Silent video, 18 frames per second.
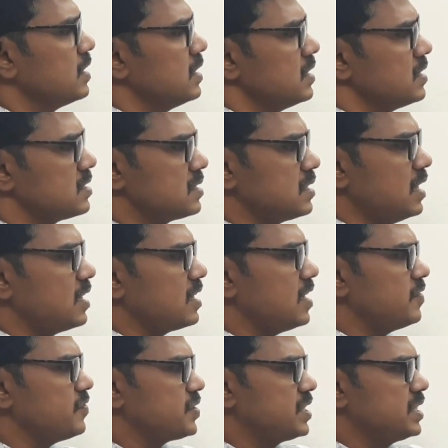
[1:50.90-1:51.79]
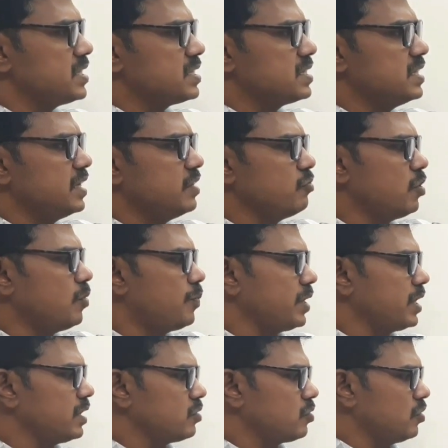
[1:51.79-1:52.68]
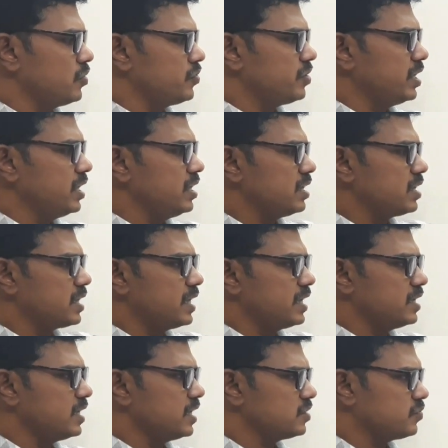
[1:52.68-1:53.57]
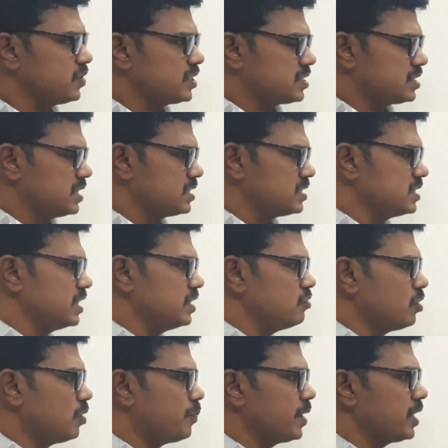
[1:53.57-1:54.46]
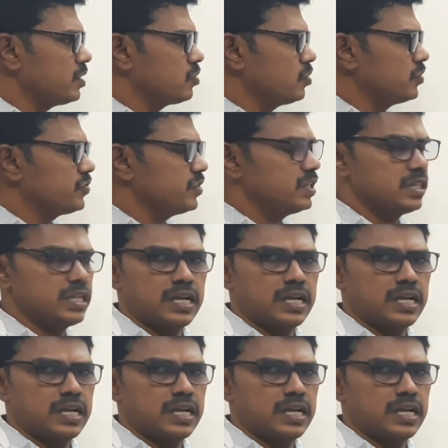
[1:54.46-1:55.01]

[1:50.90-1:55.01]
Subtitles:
Stock of stationery, opening, closing. Creditors for stationery, opening, closing.